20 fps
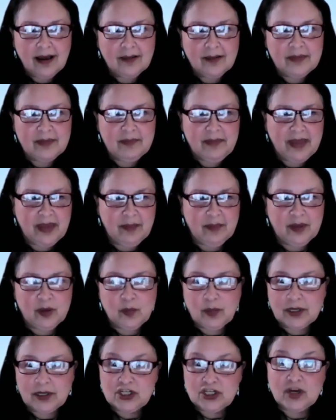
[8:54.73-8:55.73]
maybe
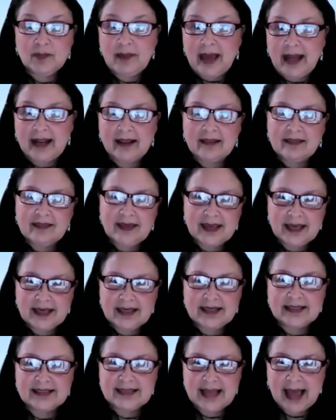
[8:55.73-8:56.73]
when traumatic
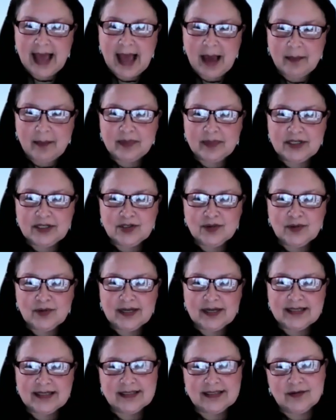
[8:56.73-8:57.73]
things happen to
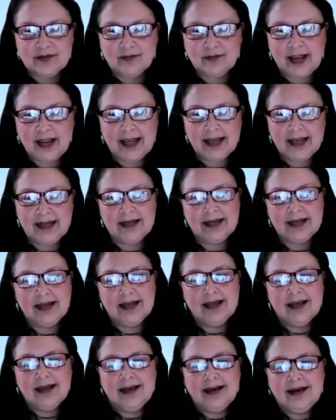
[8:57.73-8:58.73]
us, right?
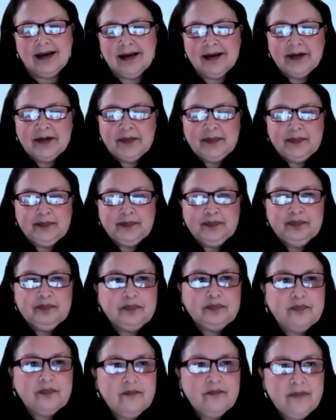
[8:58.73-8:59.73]
So
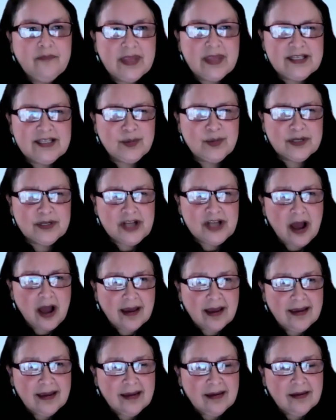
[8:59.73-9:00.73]
we're
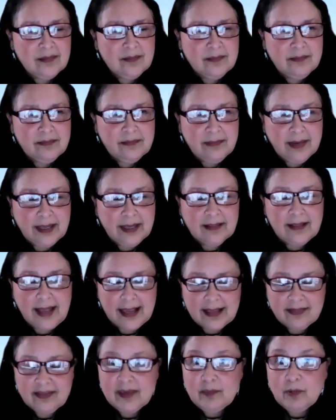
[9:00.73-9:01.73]
talking
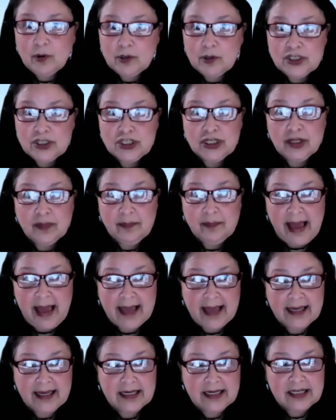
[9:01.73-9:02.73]
like the emotional
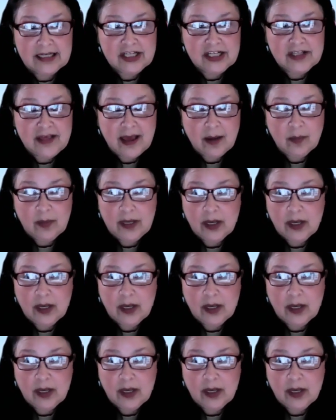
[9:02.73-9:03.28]
baggage that we